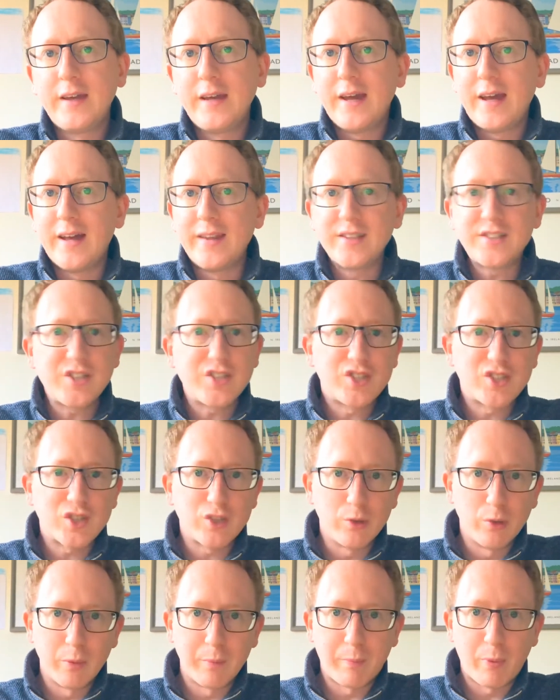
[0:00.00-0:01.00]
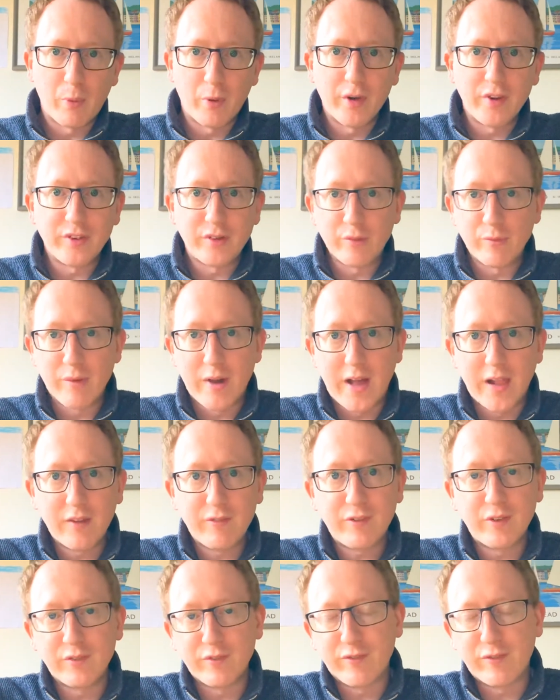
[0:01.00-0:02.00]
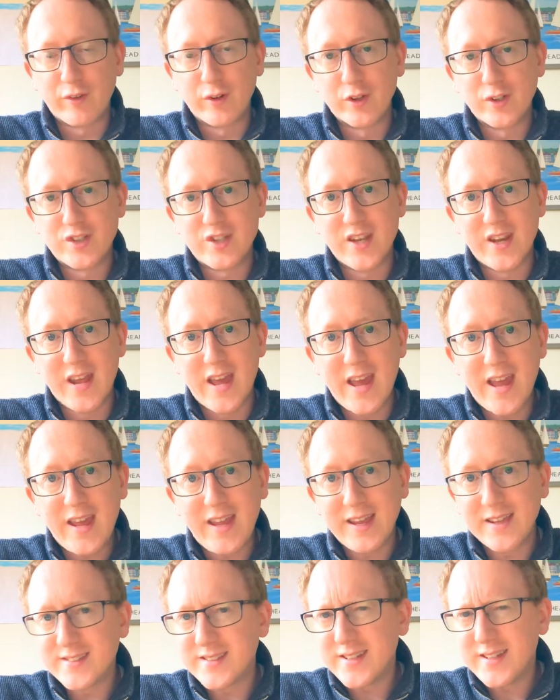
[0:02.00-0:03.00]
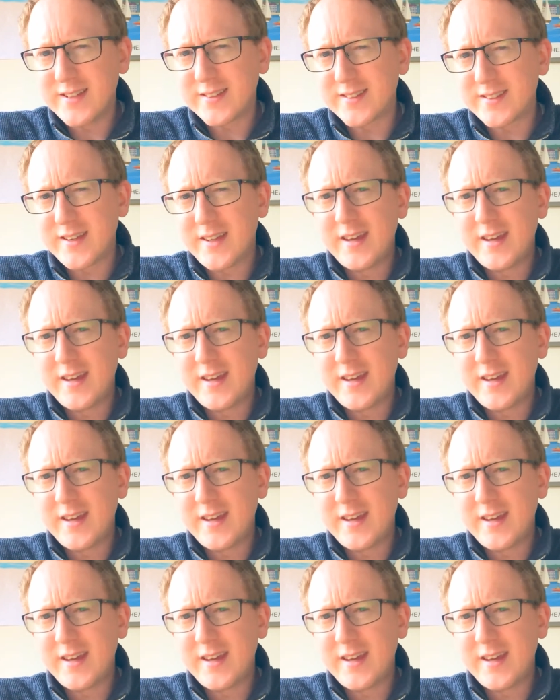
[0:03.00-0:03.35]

And this is so important and relevant for today, isn't it?